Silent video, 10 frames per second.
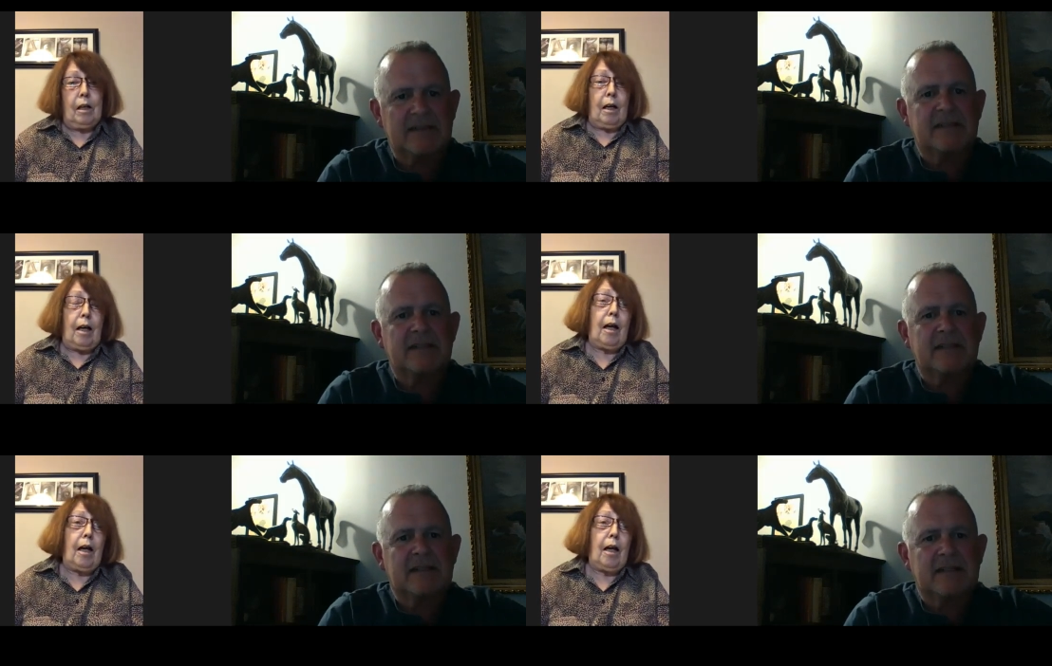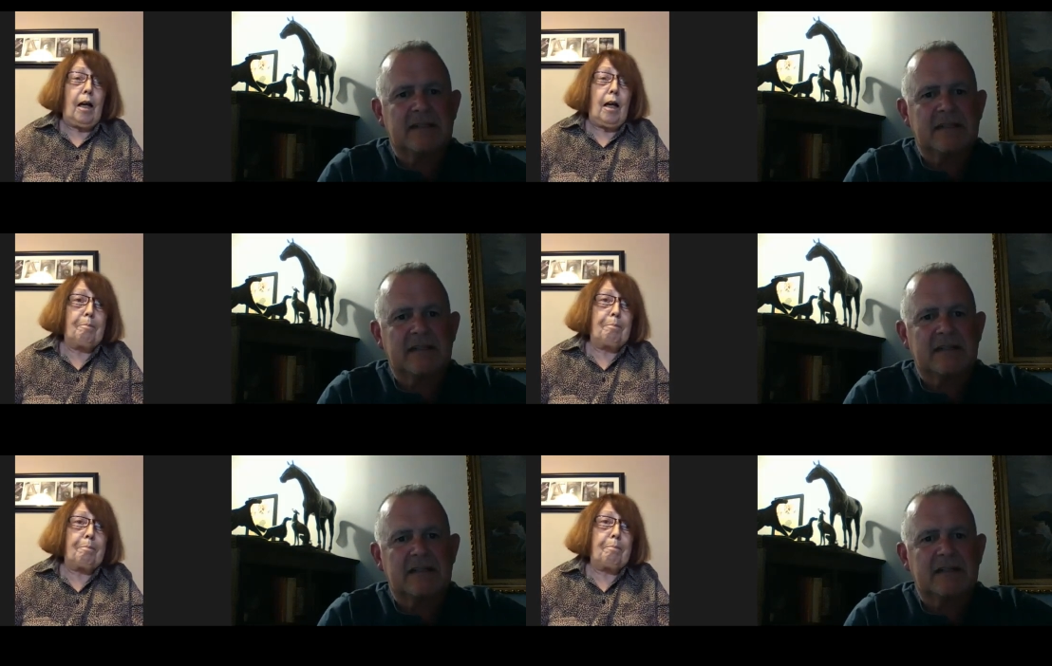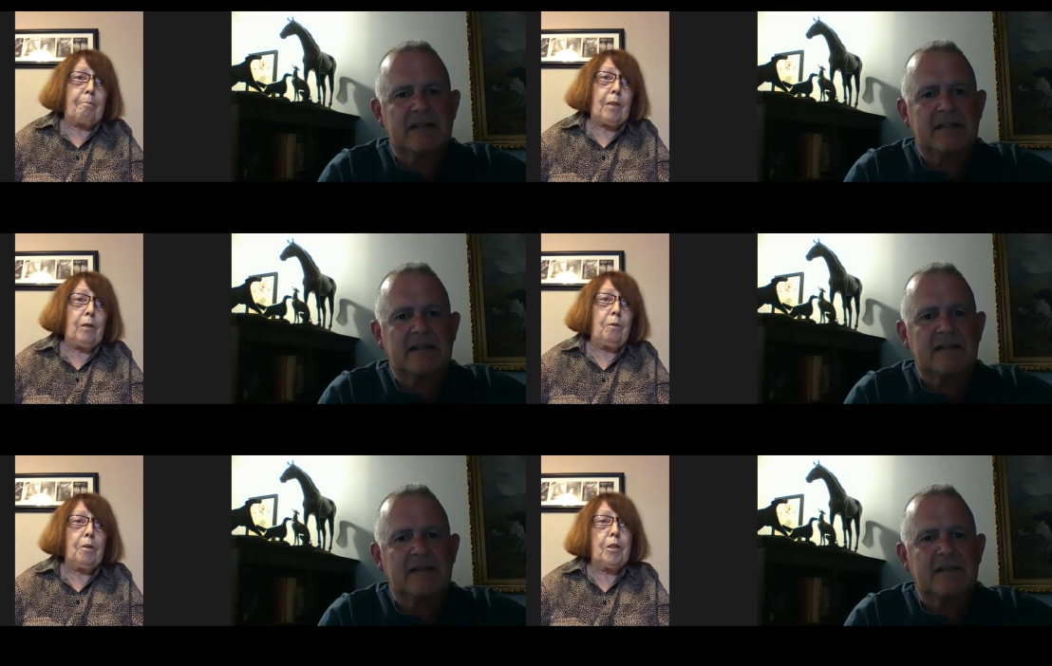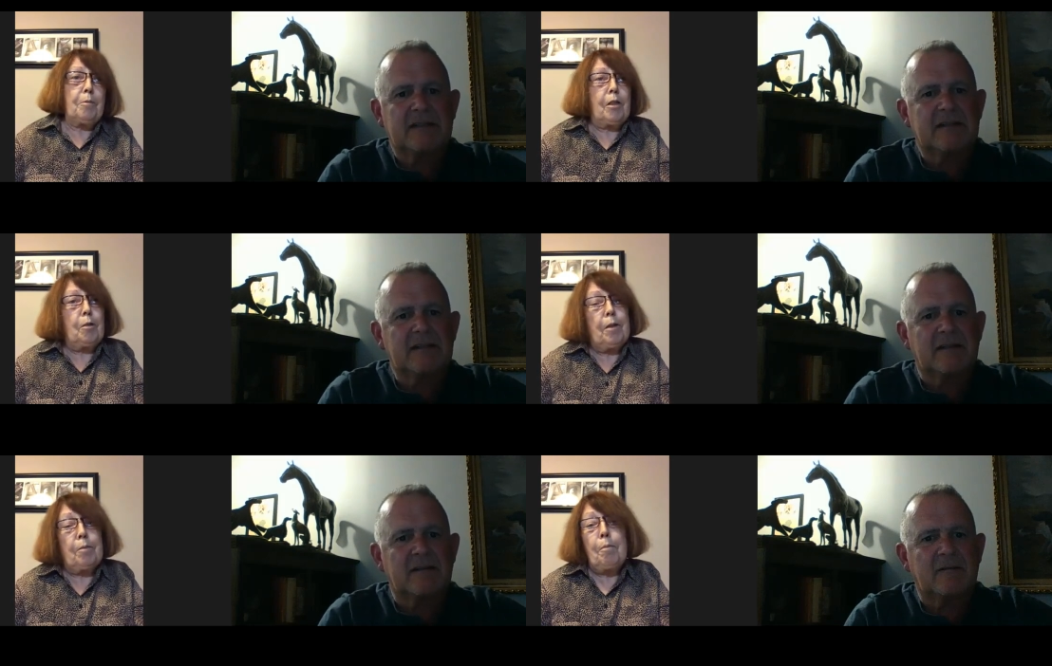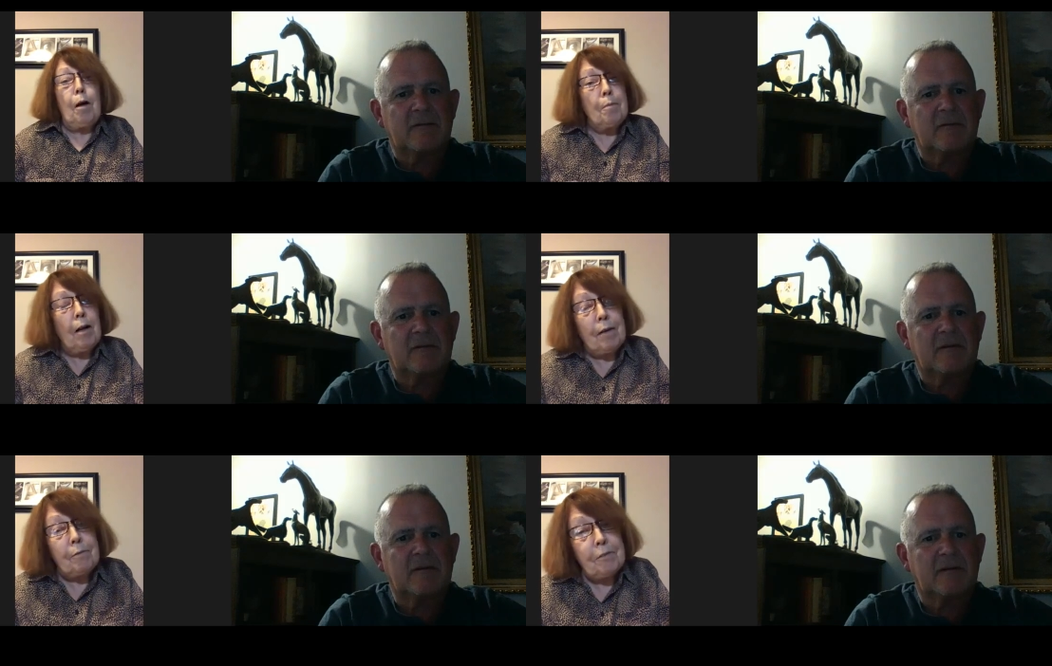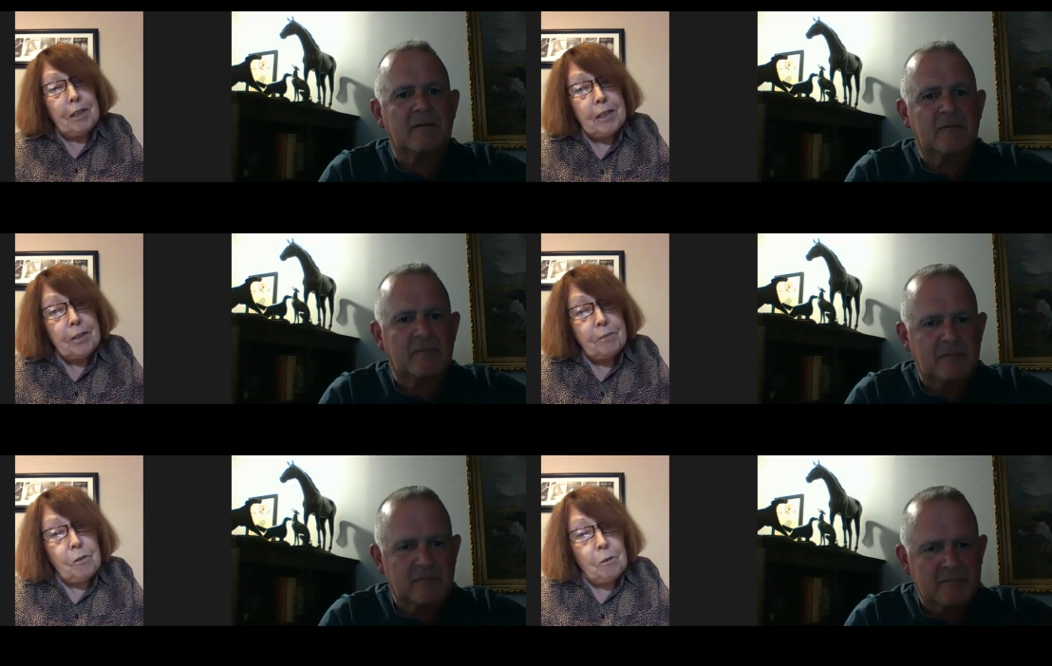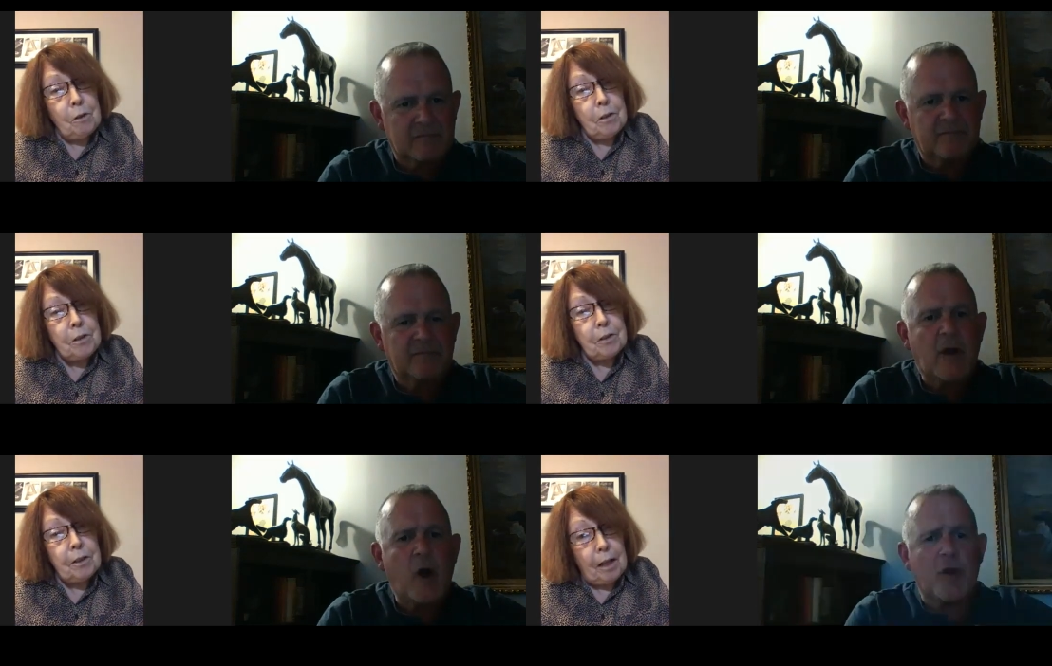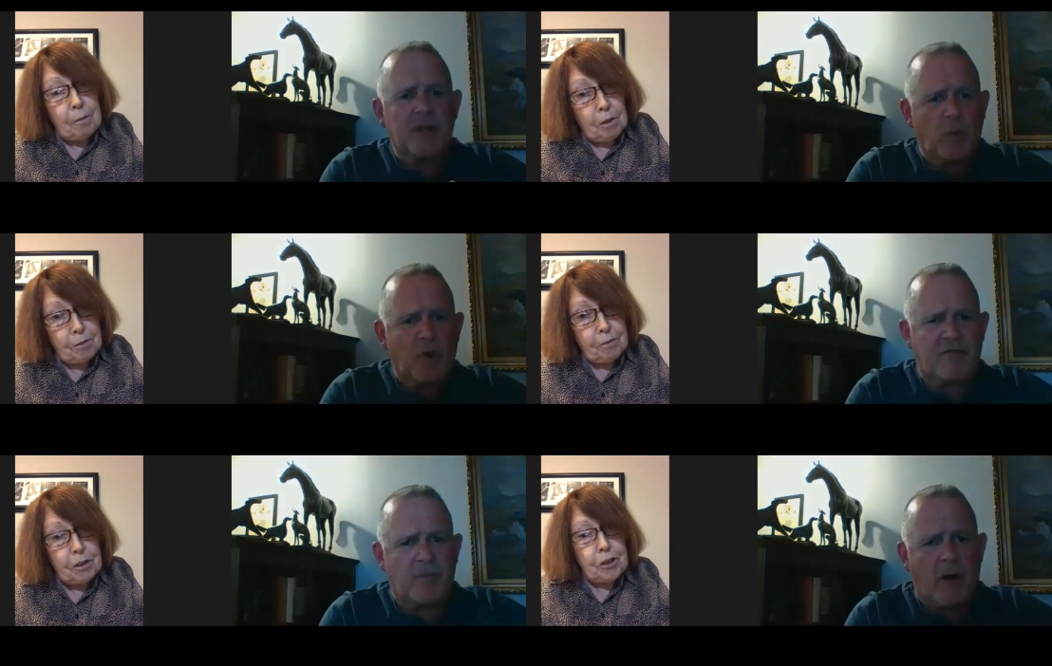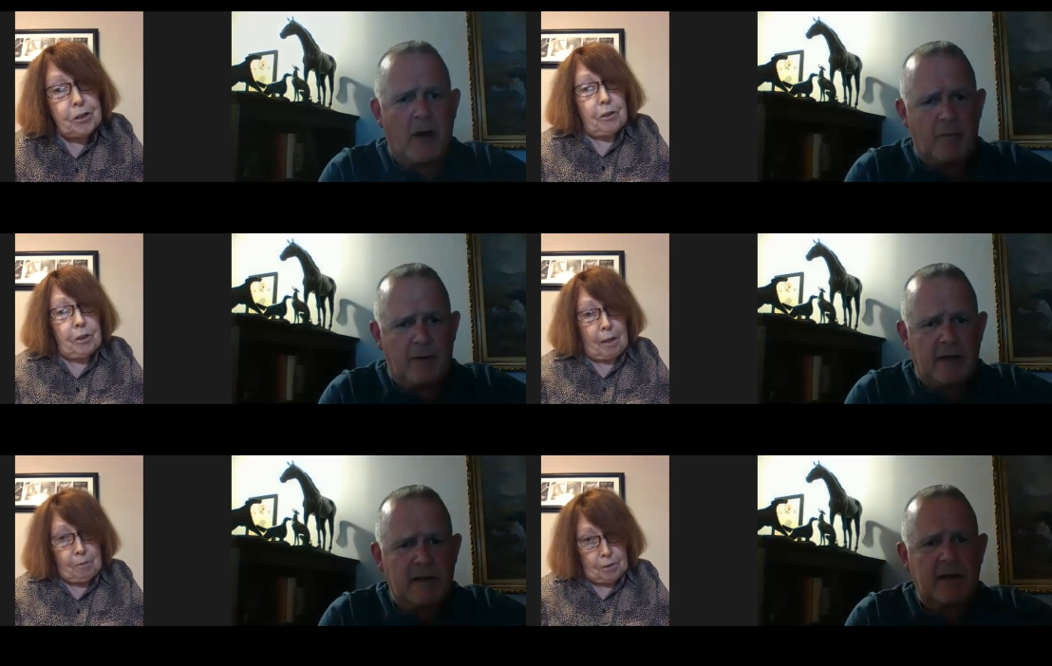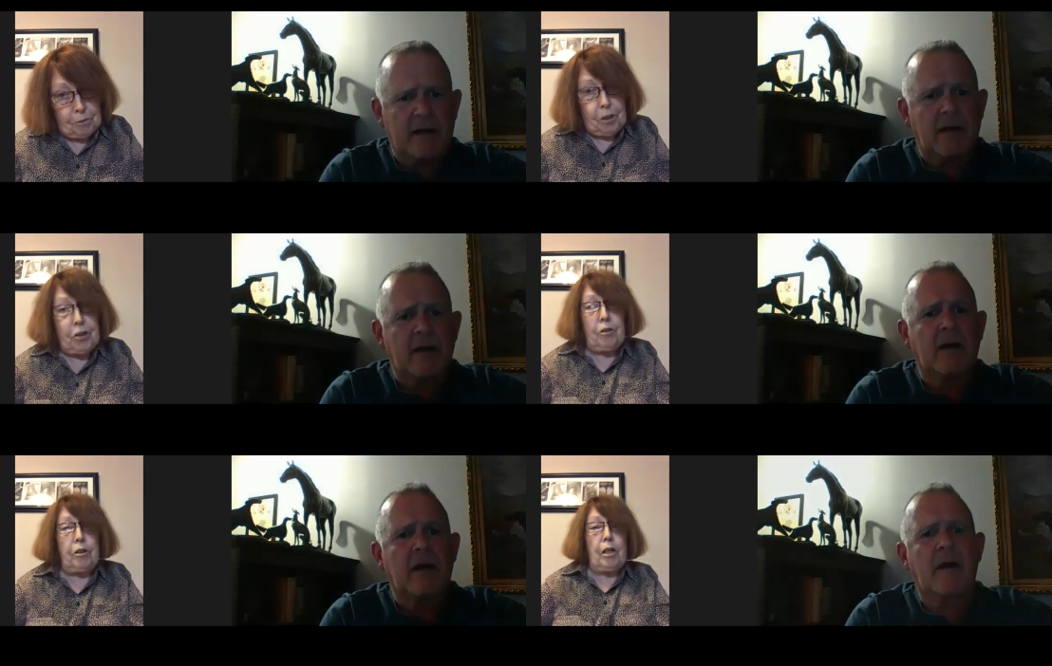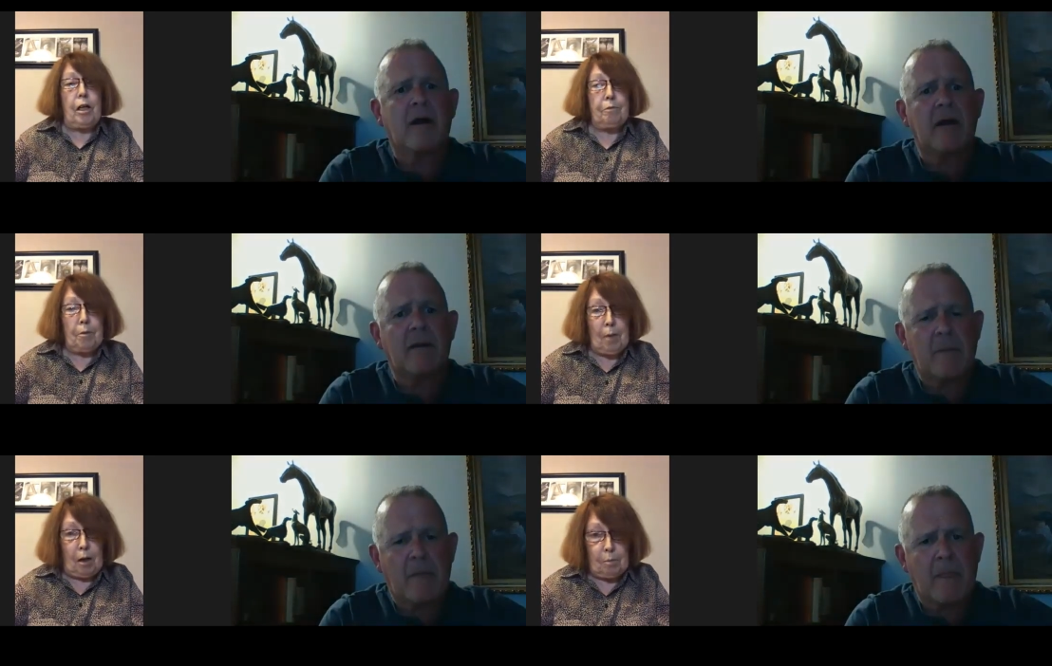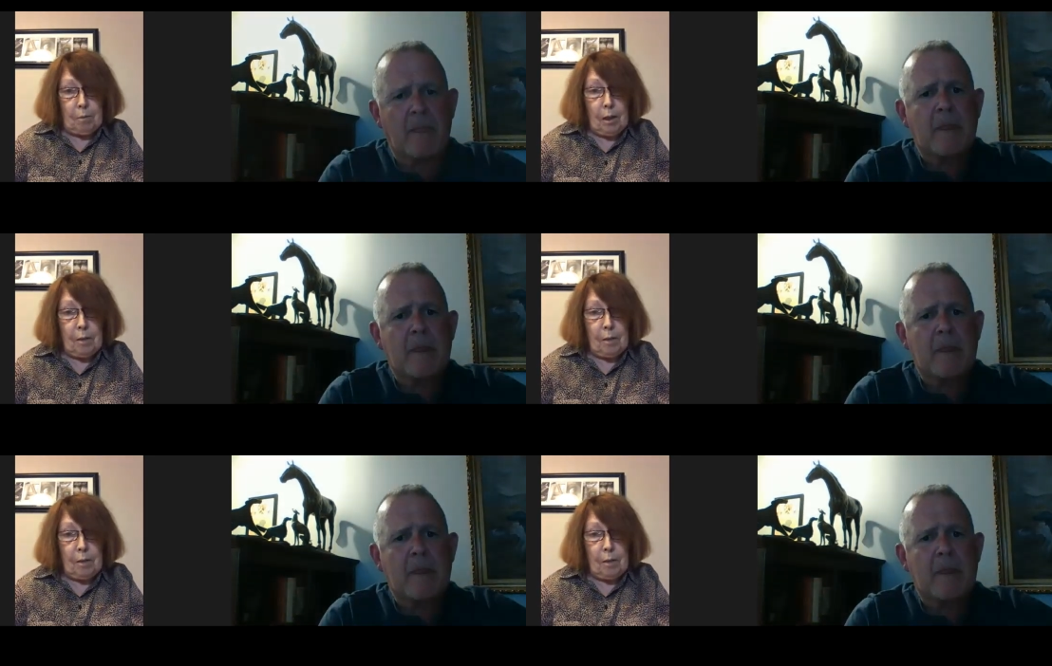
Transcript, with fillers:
Speaker 1: um, who are some other people? Barbara Humphreys, of course. I worked for a short. I worked for a short time for Barbara,